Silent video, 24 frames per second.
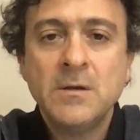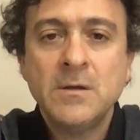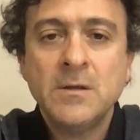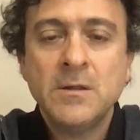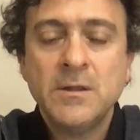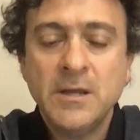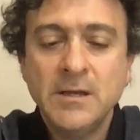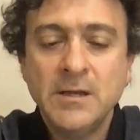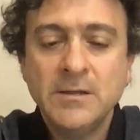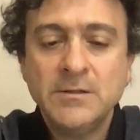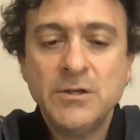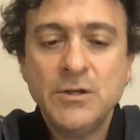
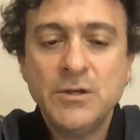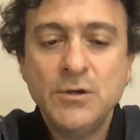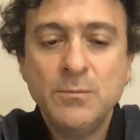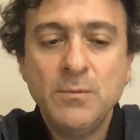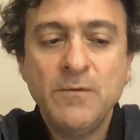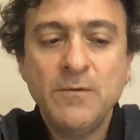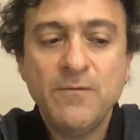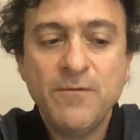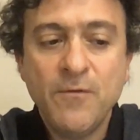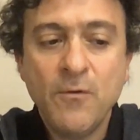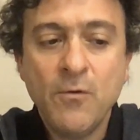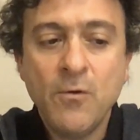things to do
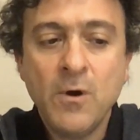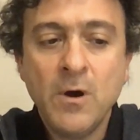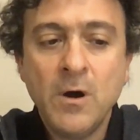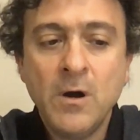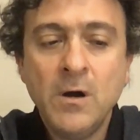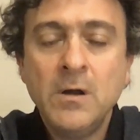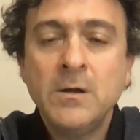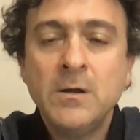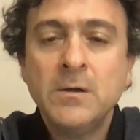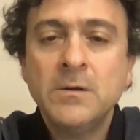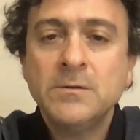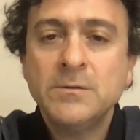
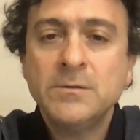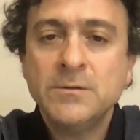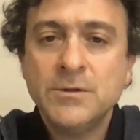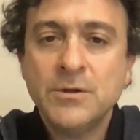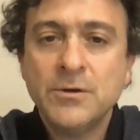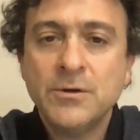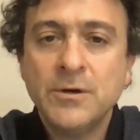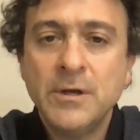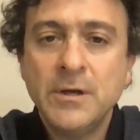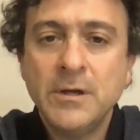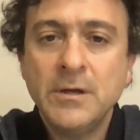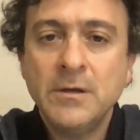before,
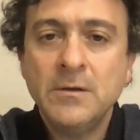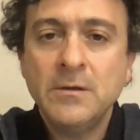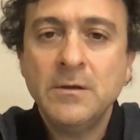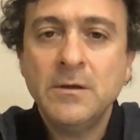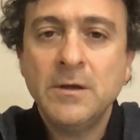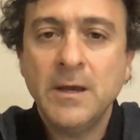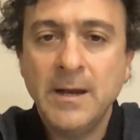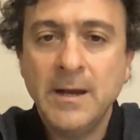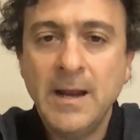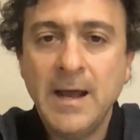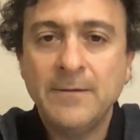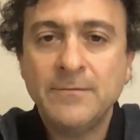during,
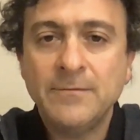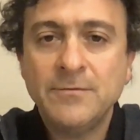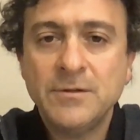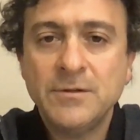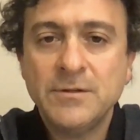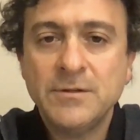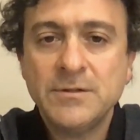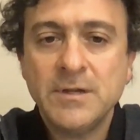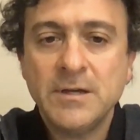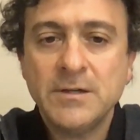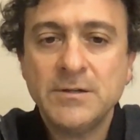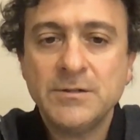and after the
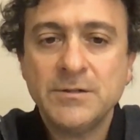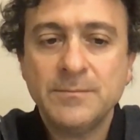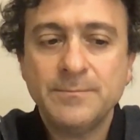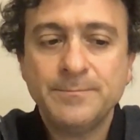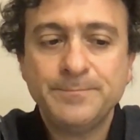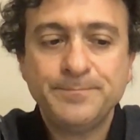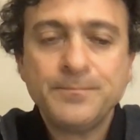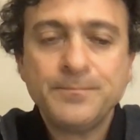session.